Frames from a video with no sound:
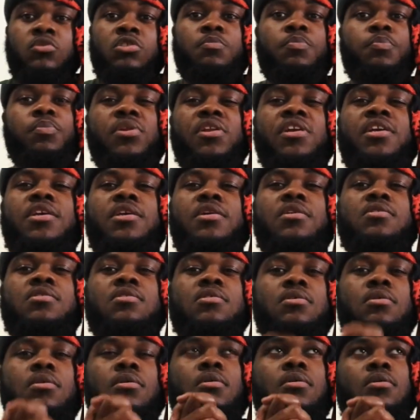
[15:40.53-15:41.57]

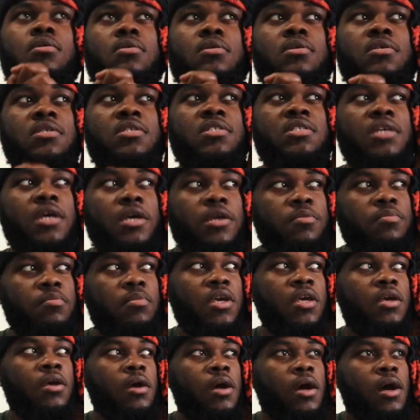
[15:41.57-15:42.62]
please send
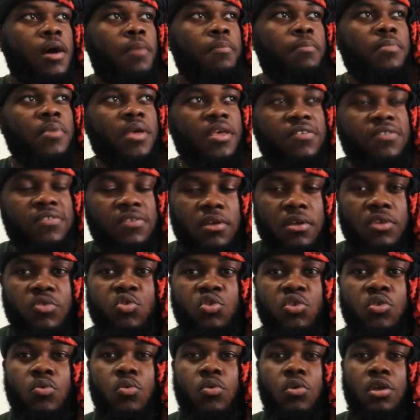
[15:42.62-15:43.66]
me a
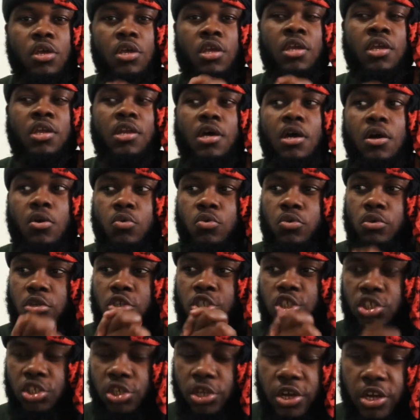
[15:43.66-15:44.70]
message in a on
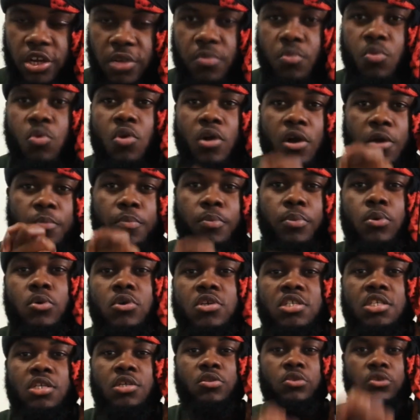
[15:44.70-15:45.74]
shirt and
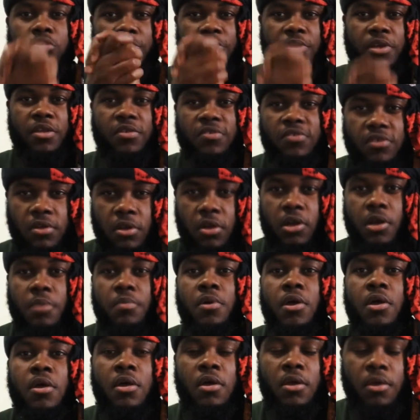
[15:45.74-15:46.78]
post it to my Instagram.
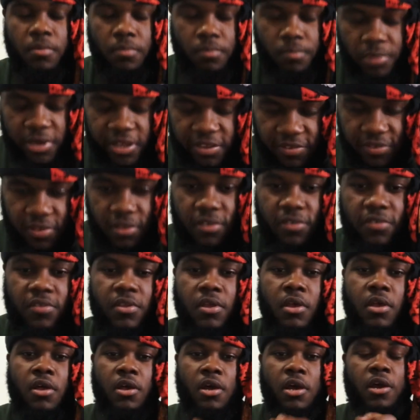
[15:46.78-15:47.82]
Blessings
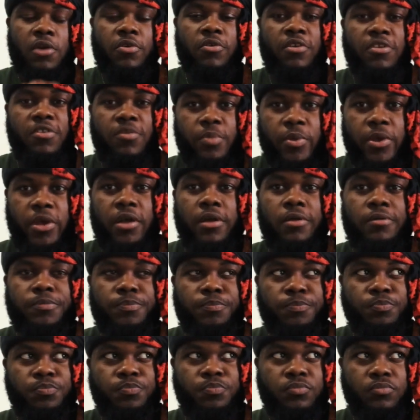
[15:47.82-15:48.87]
and respect.
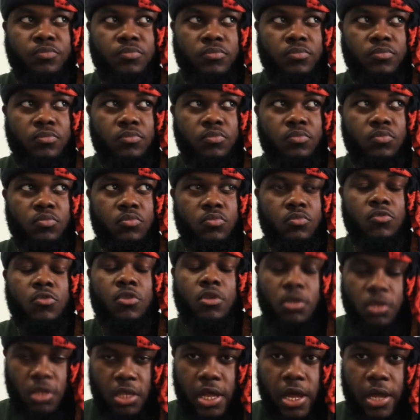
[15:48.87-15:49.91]

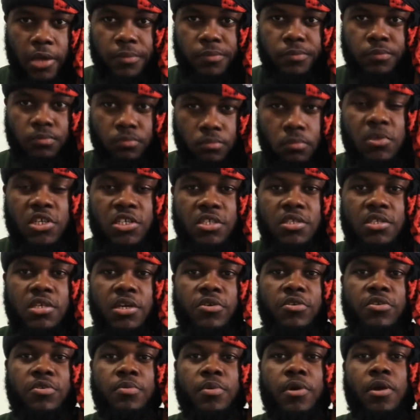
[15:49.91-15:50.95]
Yeah, blessings and
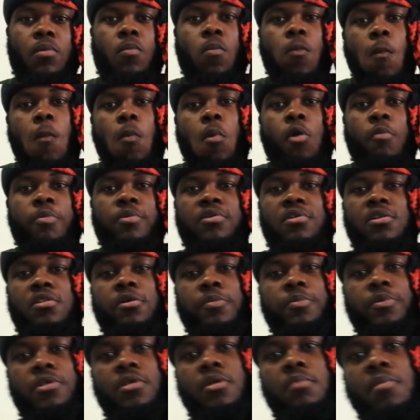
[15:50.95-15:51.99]
respect. Up
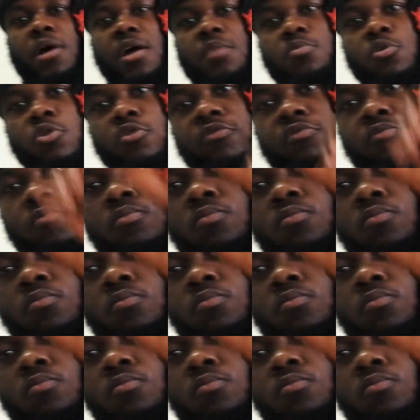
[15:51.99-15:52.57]
it, mad move.